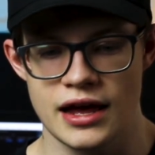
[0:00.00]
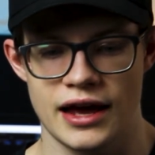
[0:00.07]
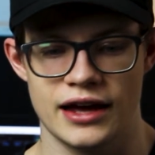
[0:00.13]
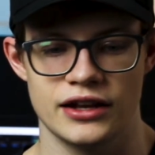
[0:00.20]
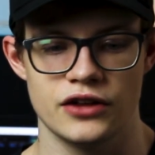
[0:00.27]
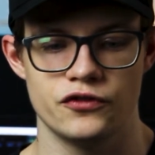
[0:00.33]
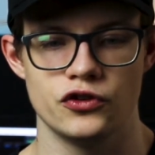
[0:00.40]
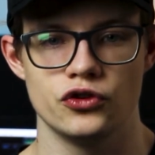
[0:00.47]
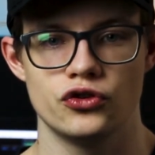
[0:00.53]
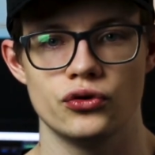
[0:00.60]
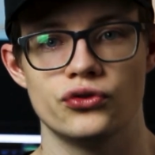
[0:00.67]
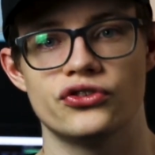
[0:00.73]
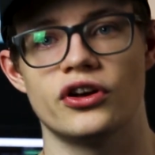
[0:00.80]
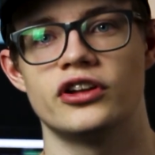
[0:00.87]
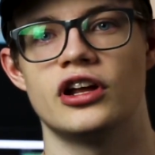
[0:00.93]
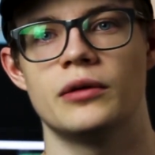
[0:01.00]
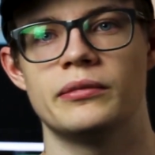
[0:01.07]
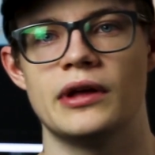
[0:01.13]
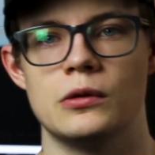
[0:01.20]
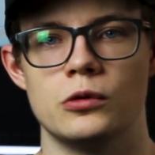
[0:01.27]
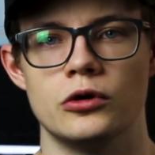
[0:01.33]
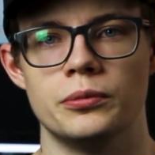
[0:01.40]
and if you do sign
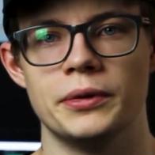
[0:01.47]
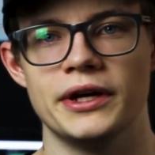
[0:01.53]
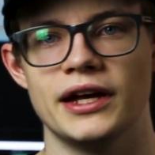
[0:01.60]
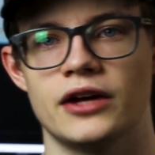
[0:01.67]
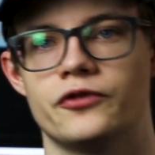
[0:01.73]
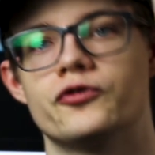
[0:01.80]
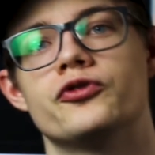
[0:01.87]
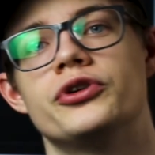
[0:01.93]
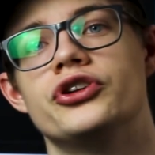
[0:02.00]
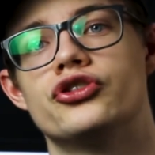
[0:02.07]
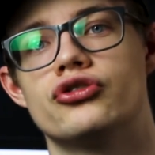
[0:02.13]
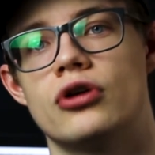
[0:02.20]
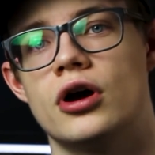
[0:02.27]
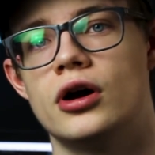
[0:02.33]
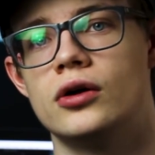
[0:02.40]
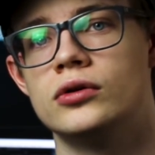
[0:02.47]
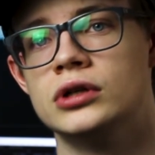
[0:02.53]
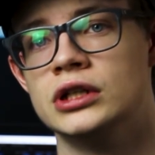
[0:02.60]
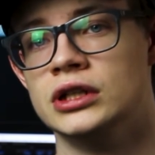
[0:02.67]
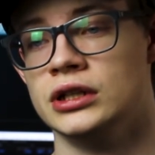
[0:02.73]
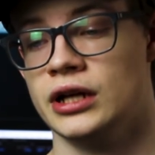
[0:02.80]
up there will be a free trial,